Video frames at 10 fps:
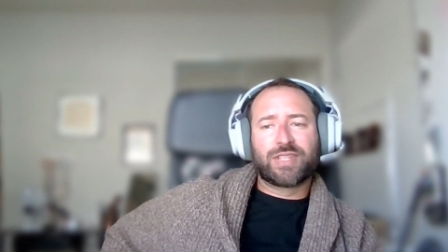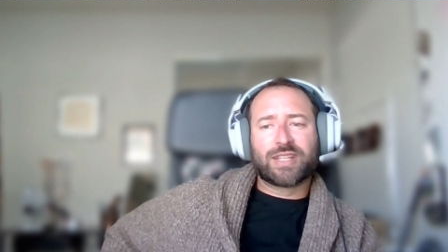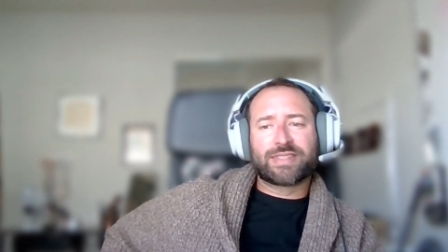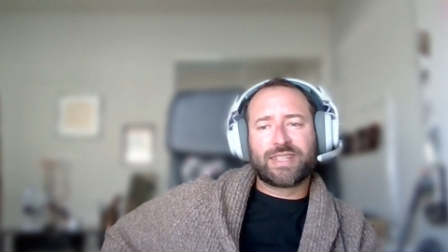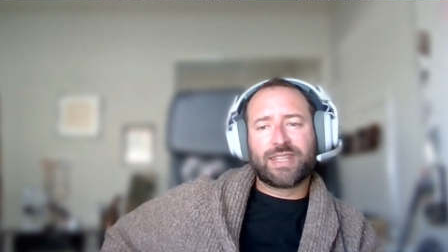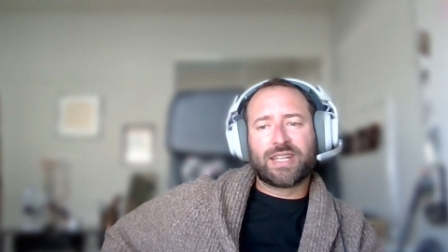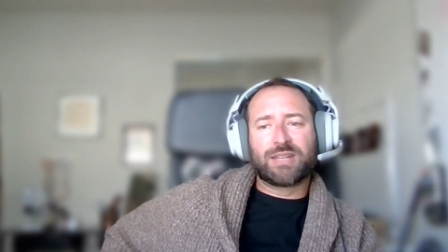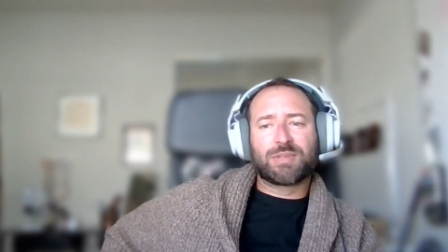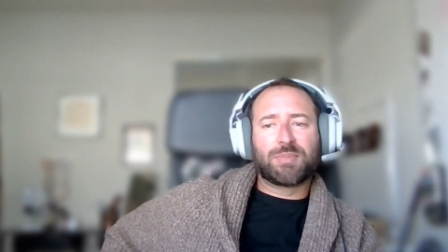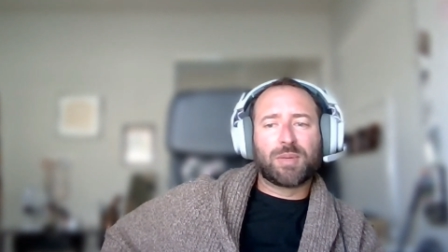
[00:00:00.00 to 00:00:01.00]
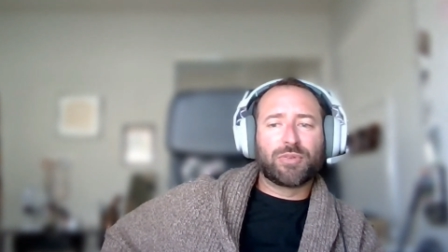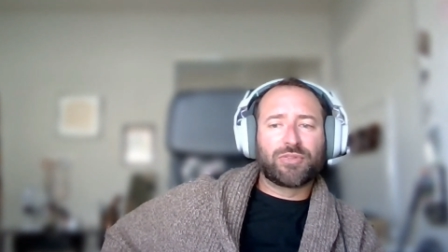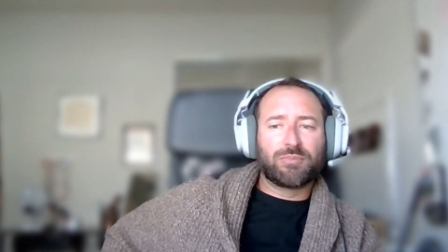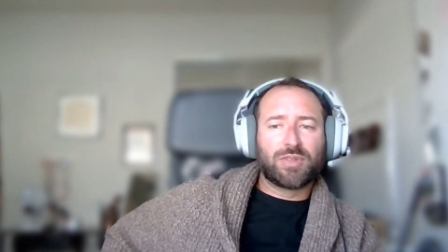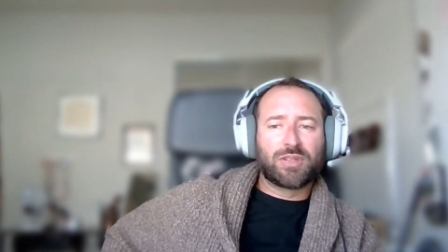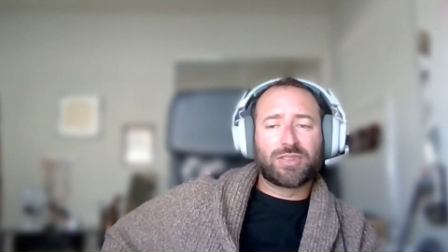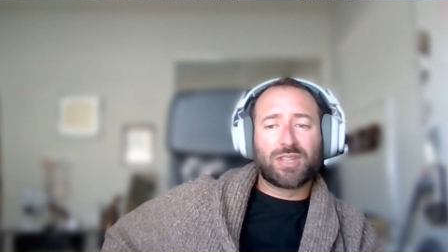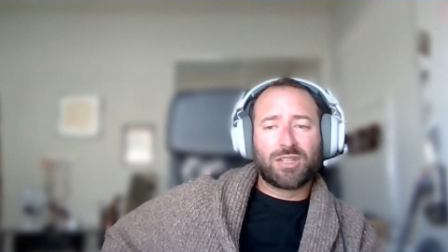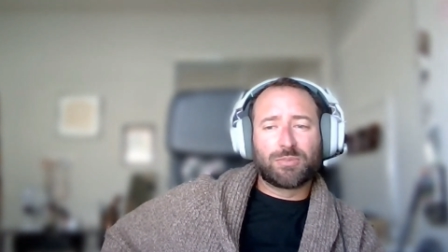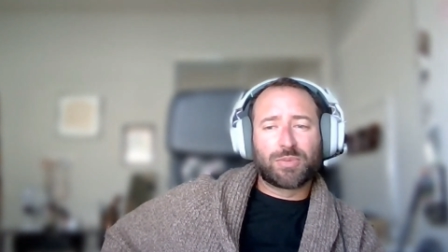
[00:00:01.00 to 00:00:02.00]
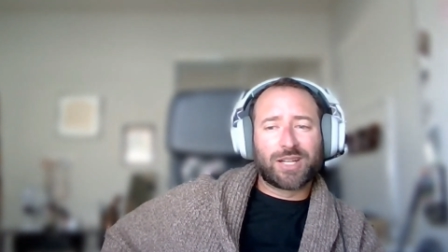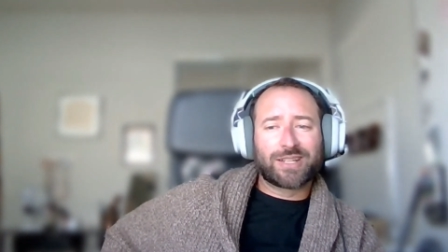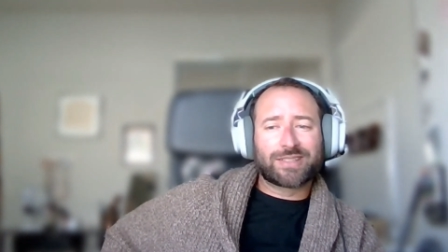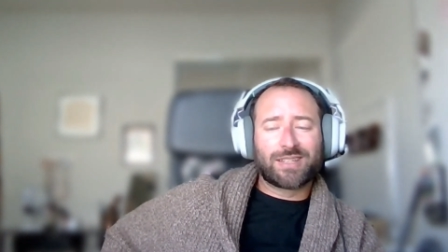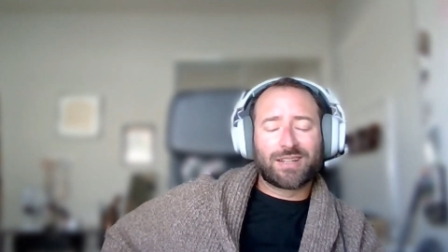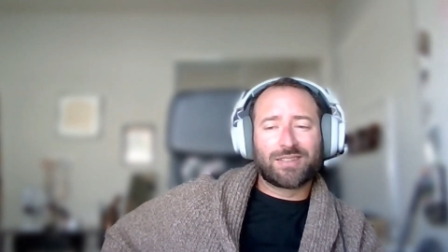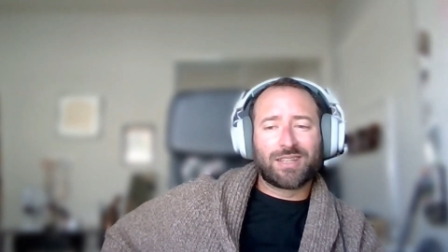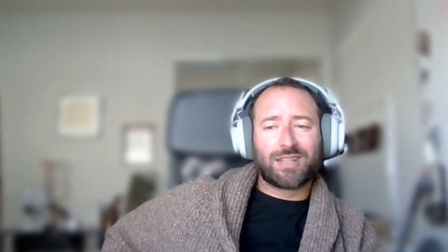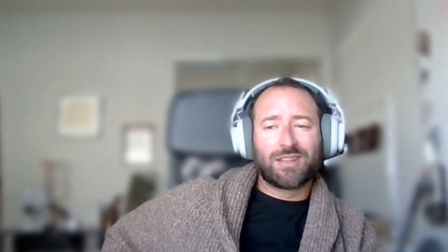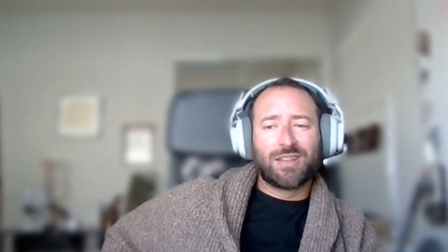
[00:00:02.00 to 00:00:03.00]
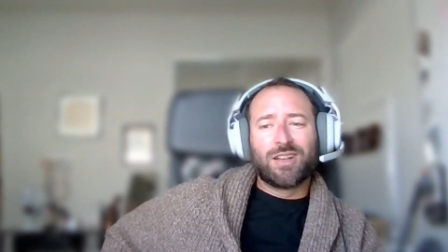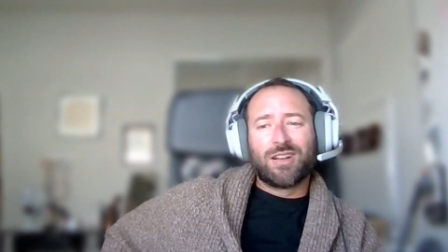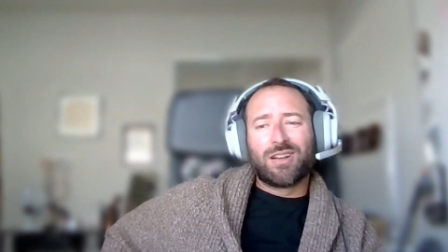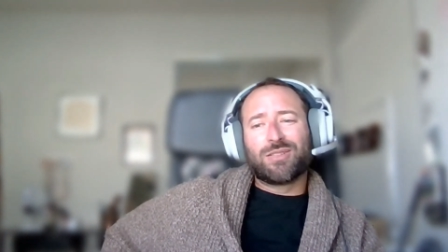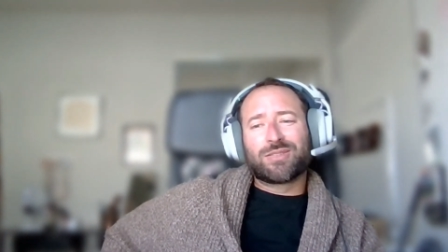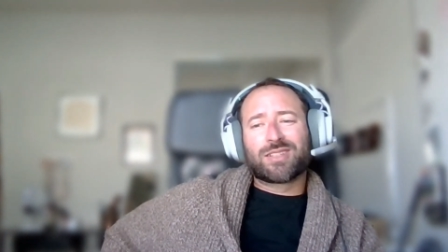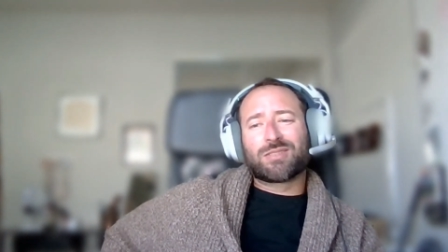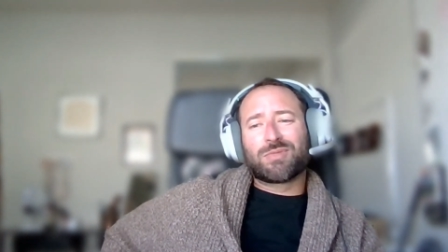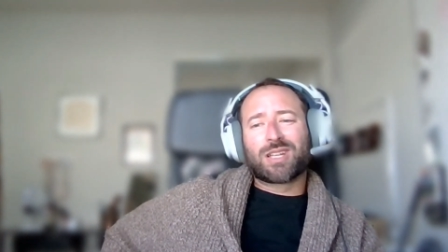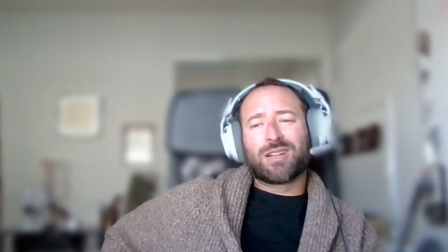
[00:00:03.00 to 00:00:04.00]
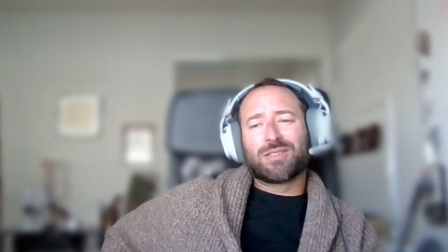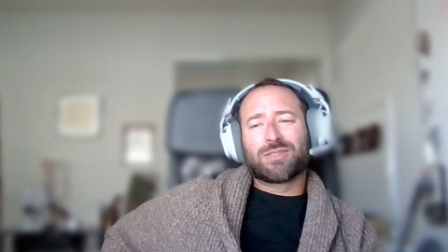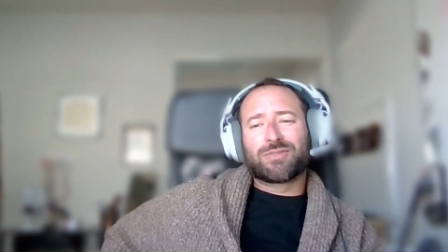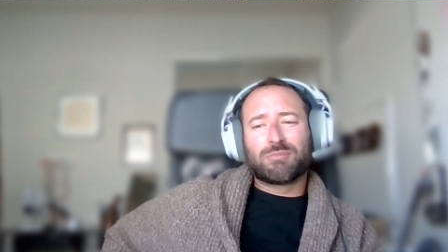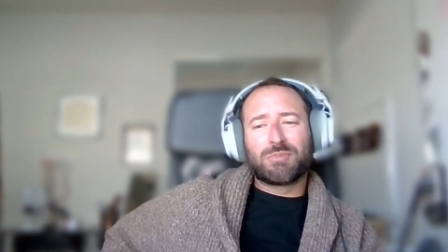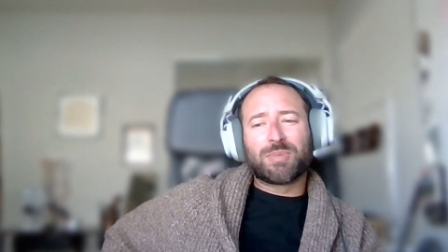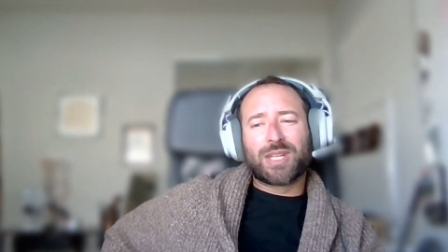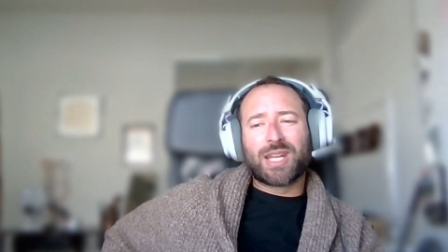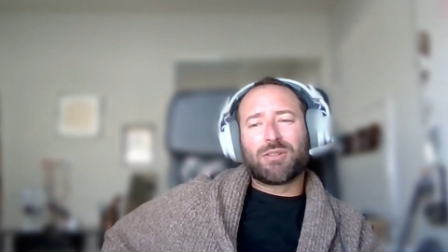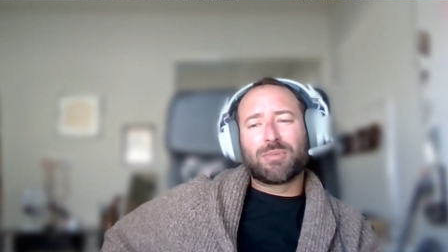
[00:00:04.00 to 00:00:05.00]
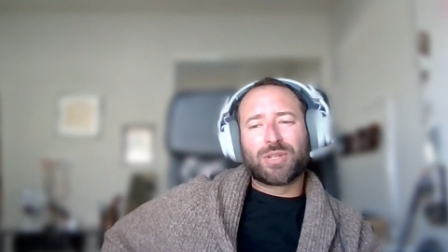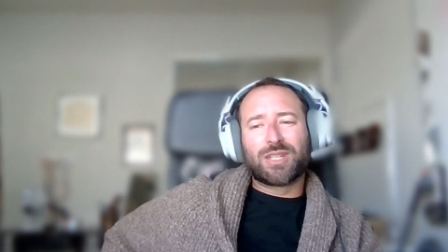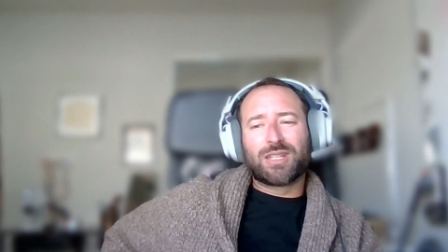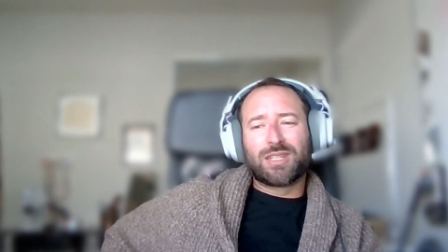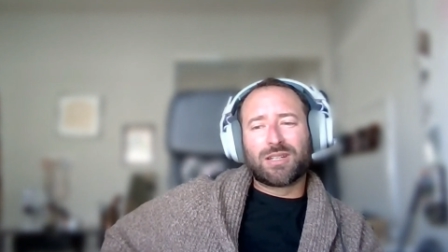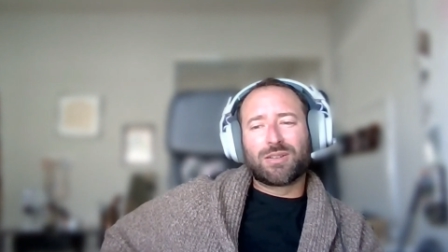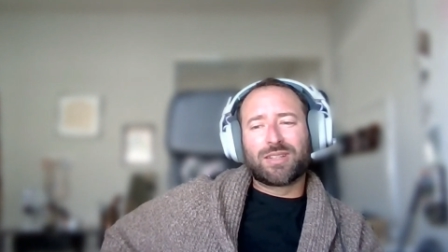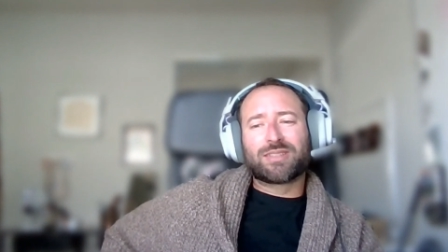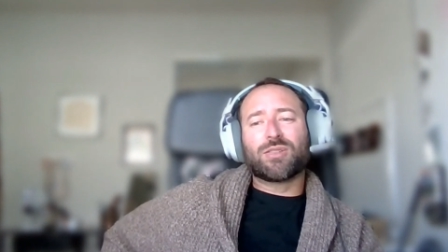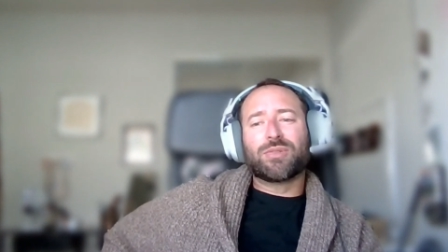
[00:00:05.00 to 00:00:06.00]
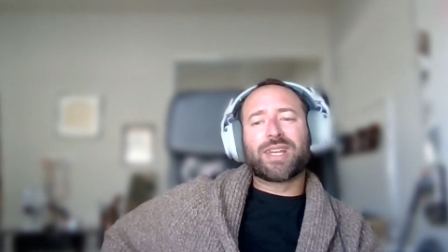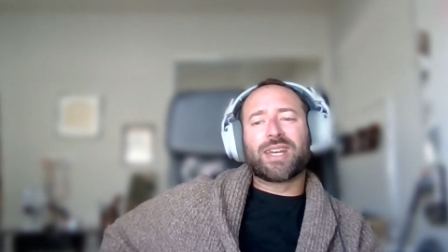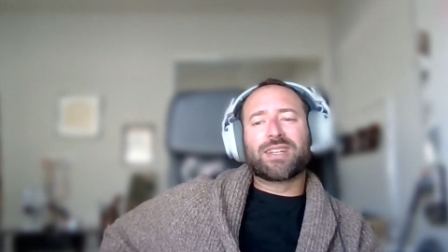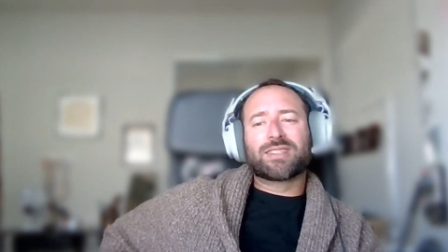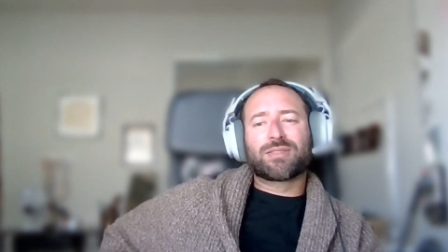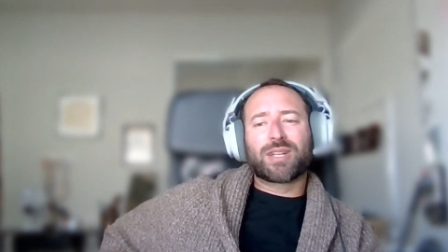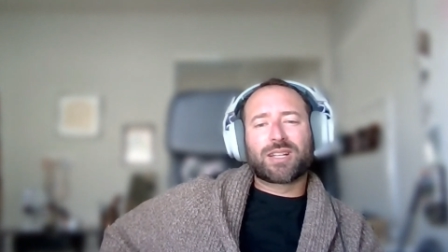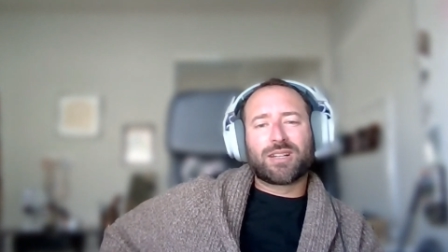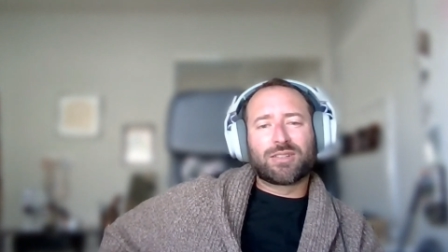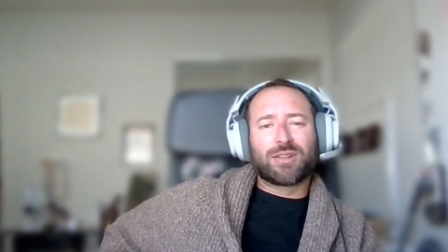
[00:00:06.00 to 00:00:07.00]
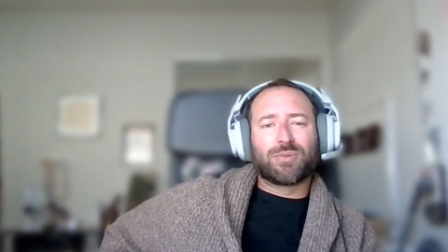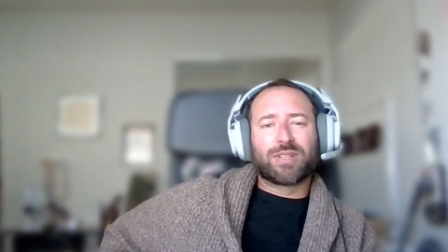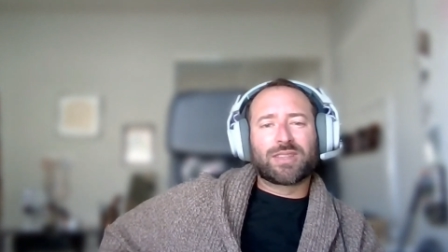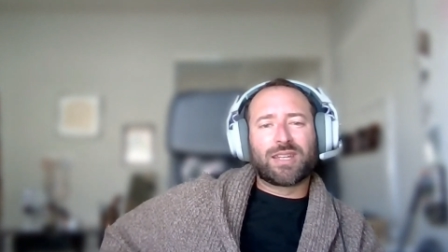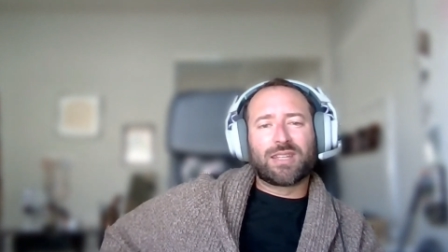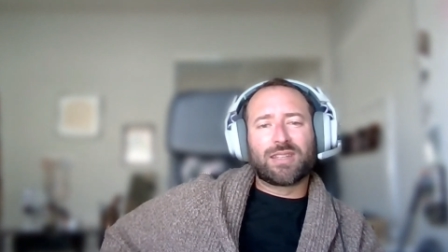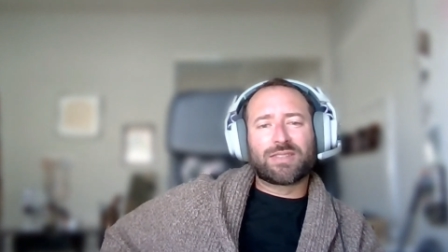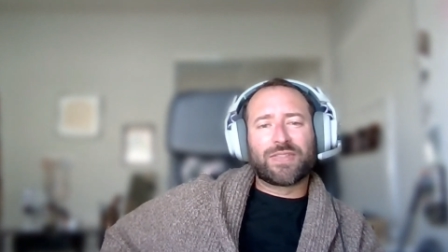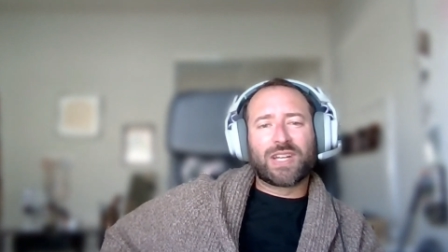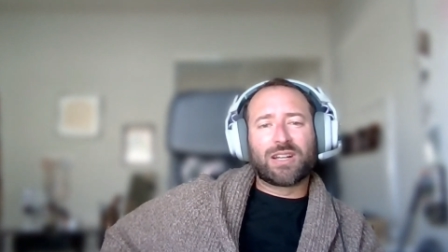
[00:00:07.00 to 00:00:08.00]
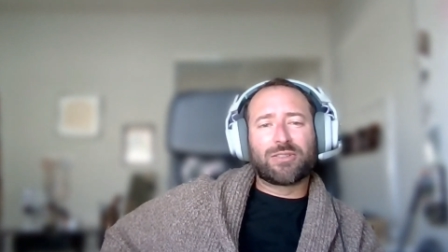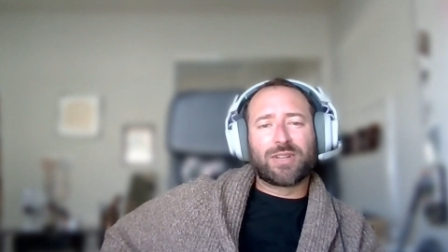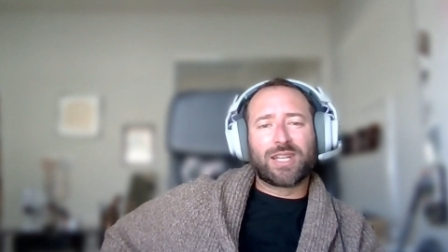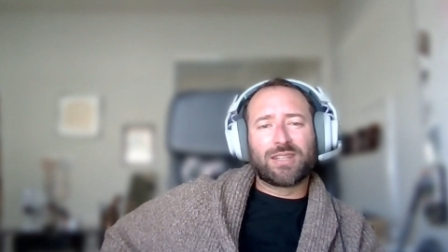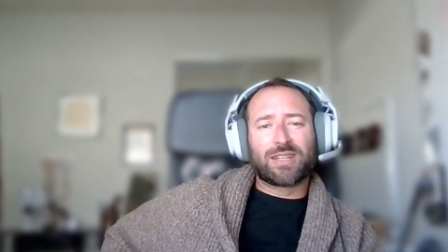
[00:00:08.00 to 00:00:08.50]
gussy it up, get people familiar with the new products there, and then, oh, it's not the right color for me, but now I'll put it in there and it's, oh, that is the right color. I want that. That's fire, right?